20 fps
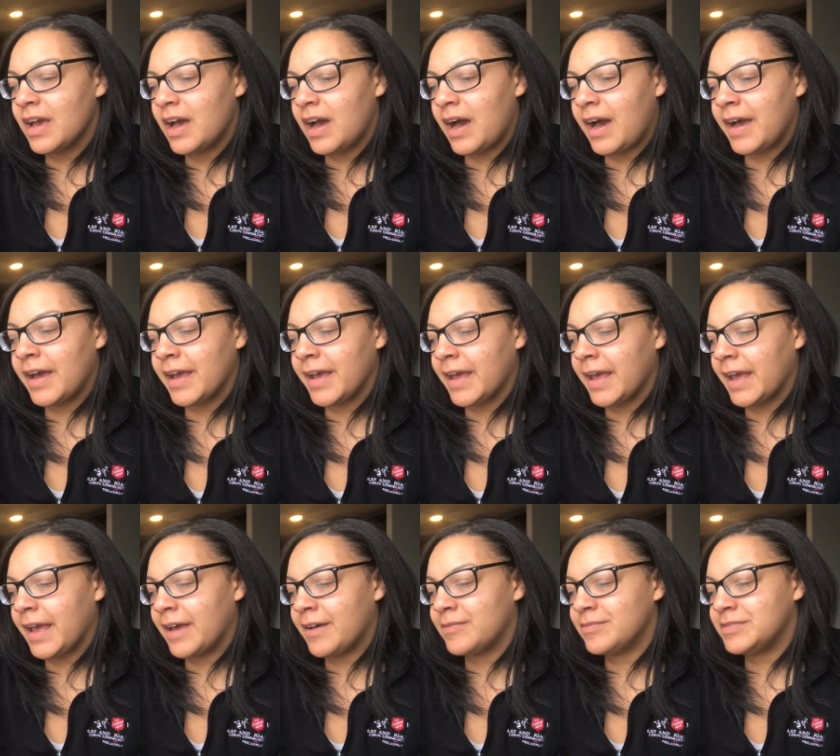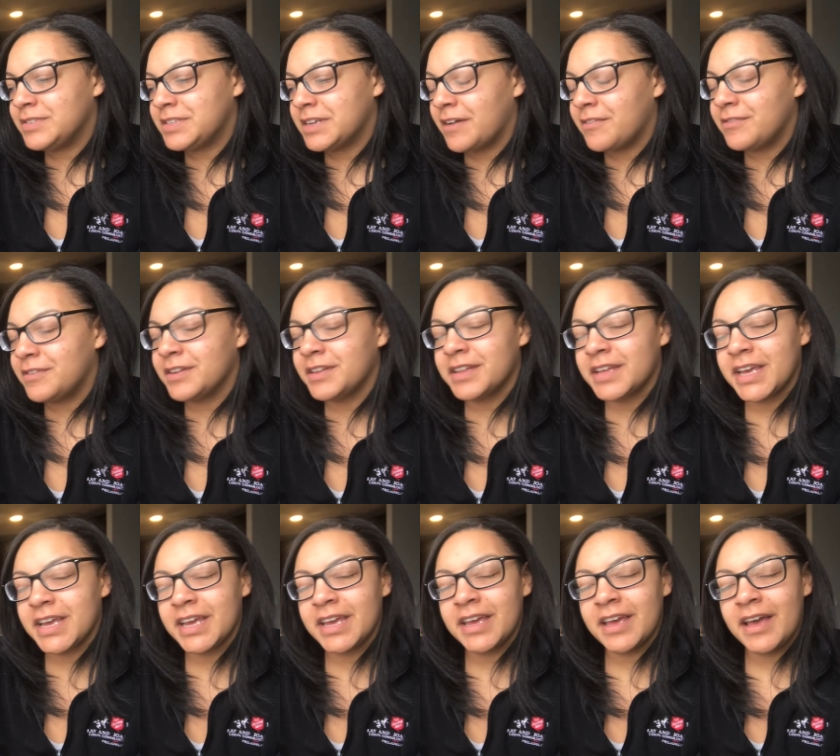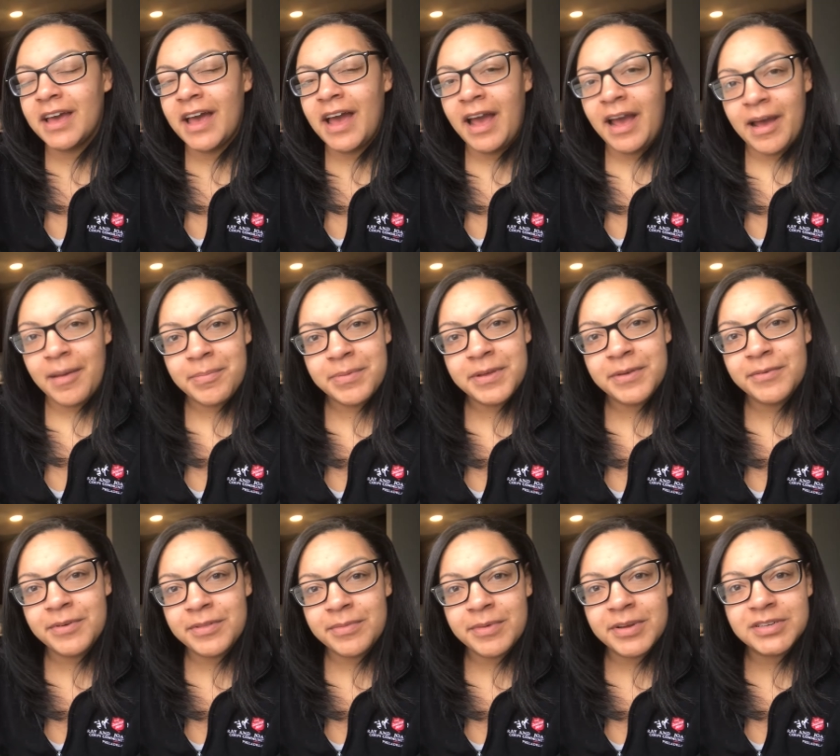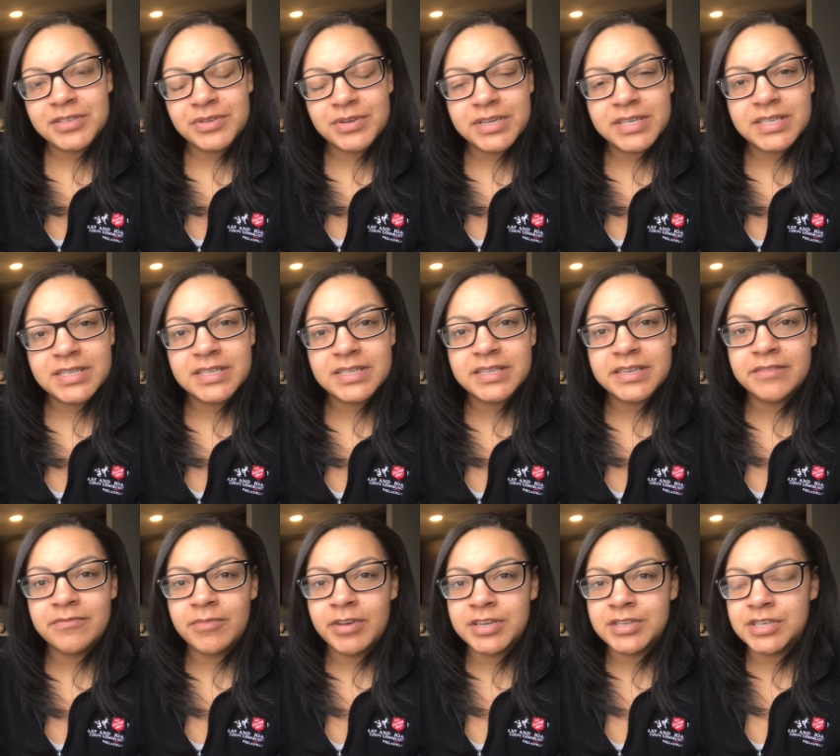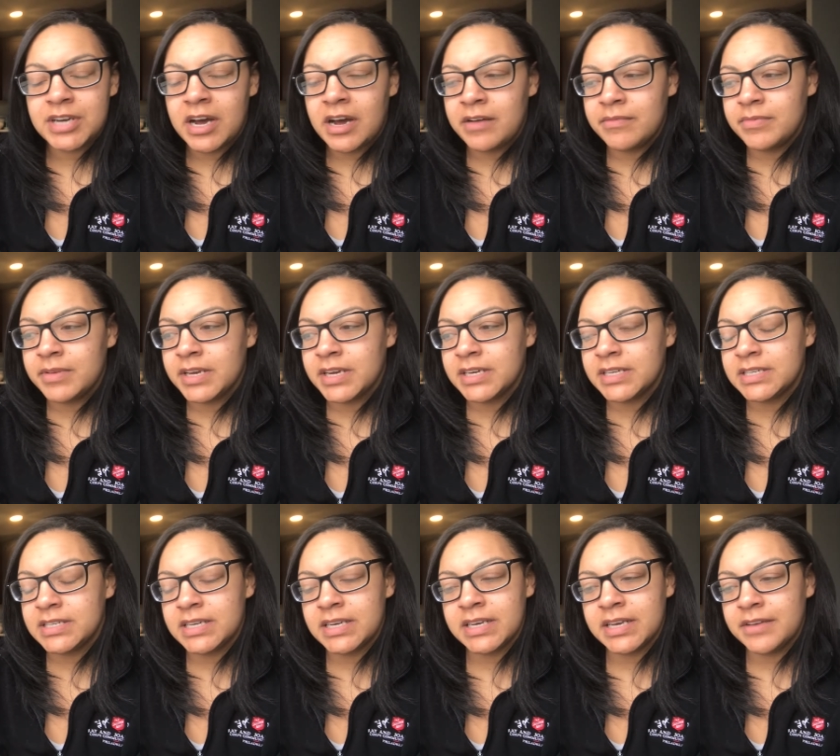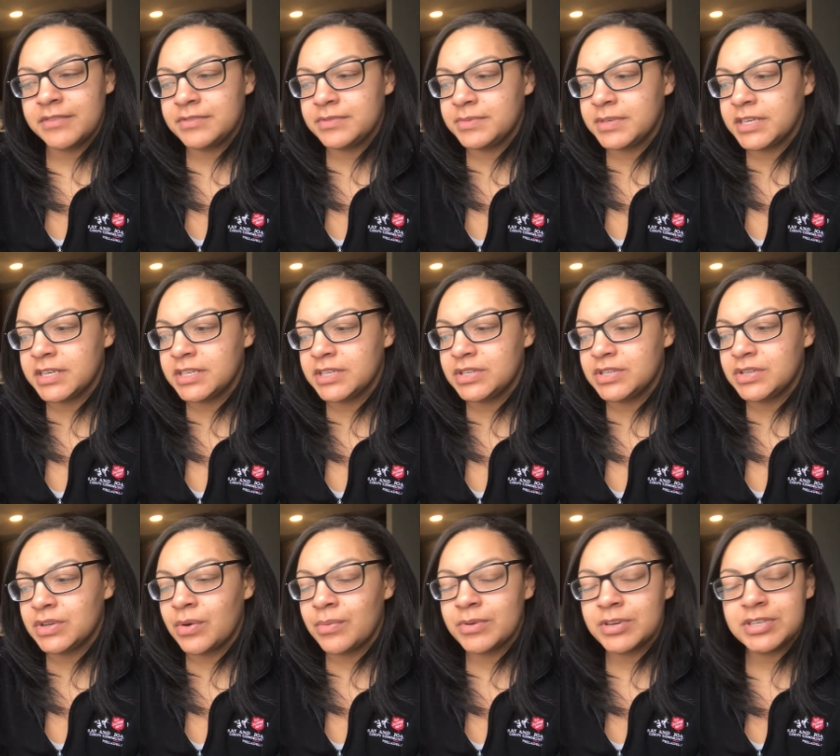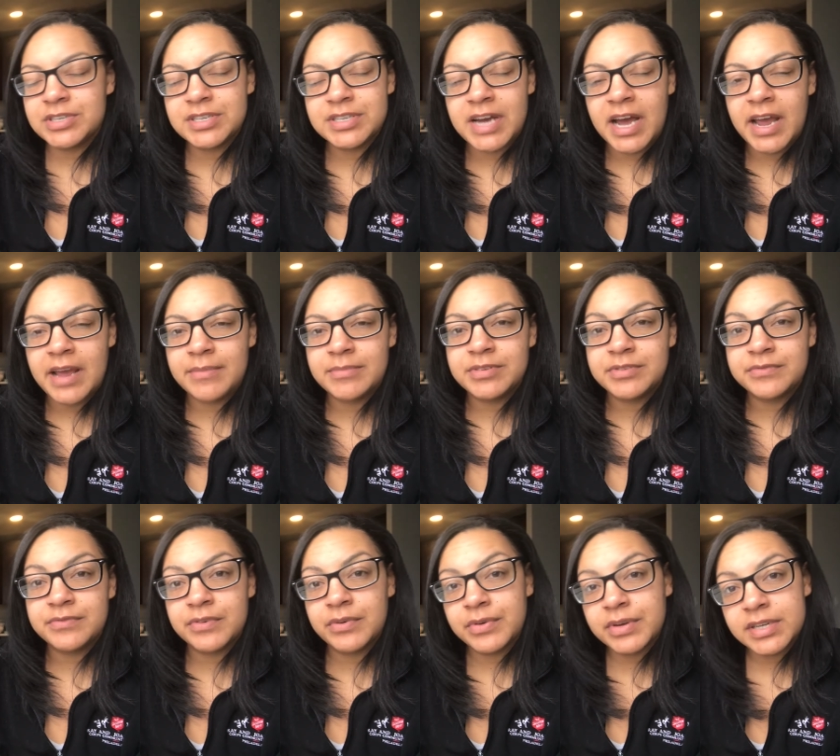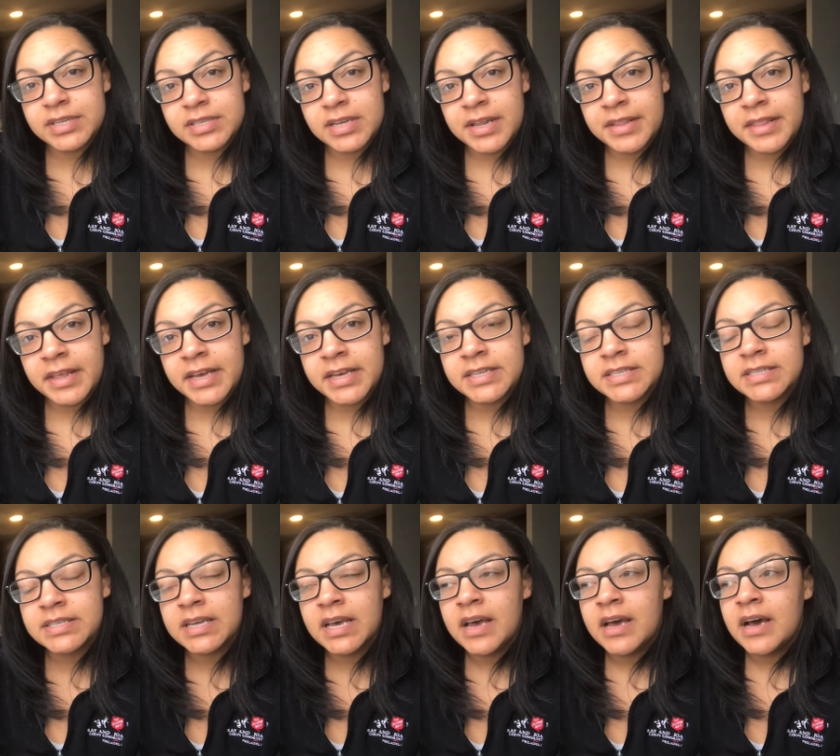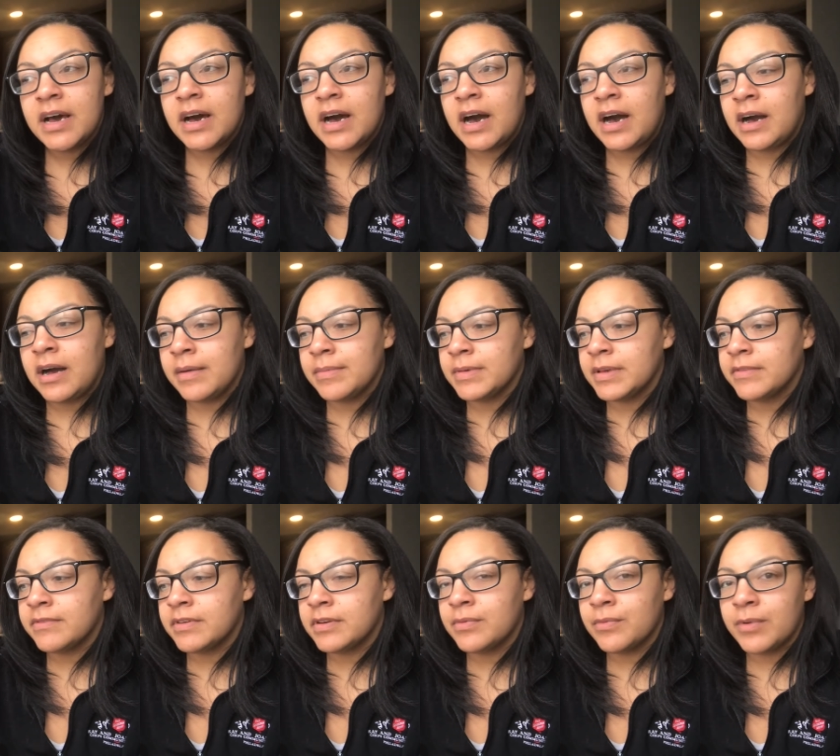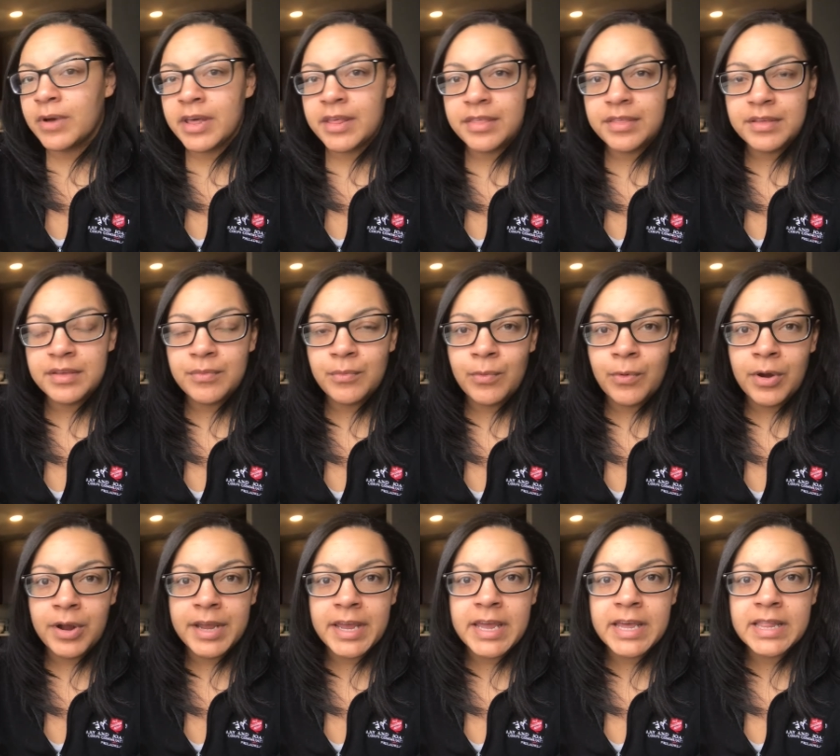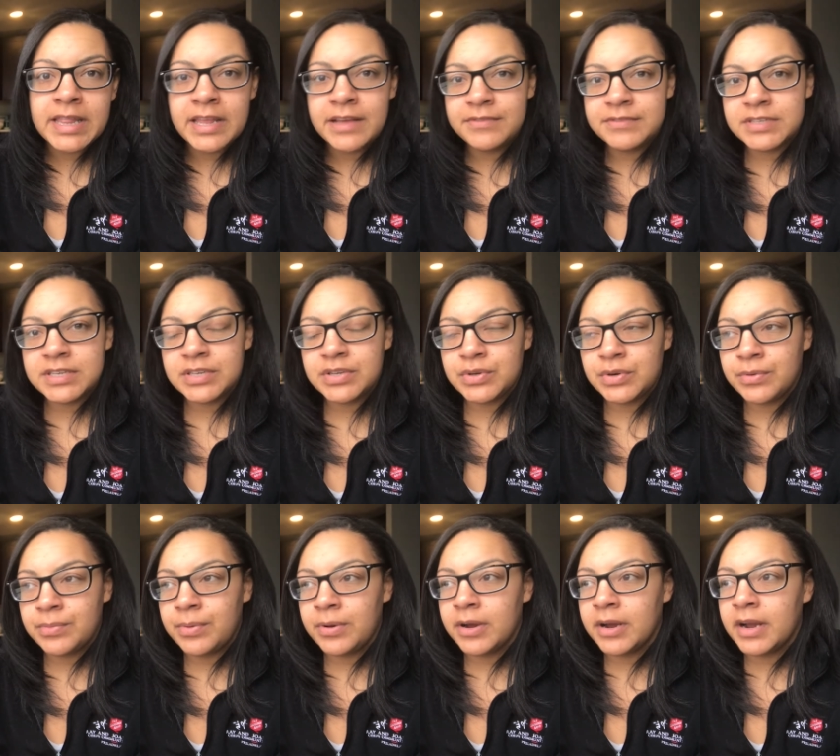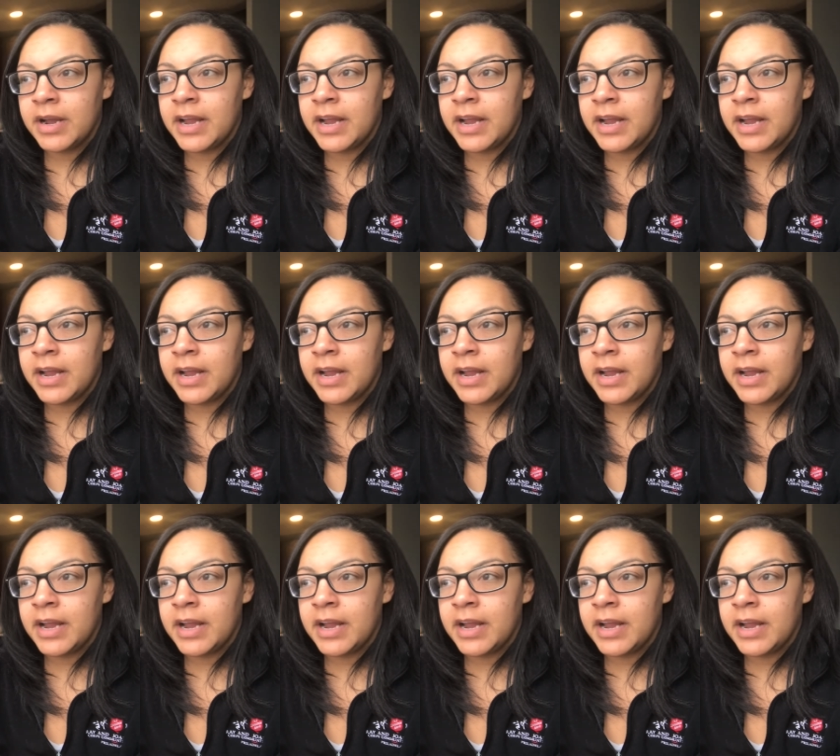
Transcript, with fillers: I am definitely happy with my choice to leave my job because it gives me so much time to focus on this. Even with working Lyft and Uber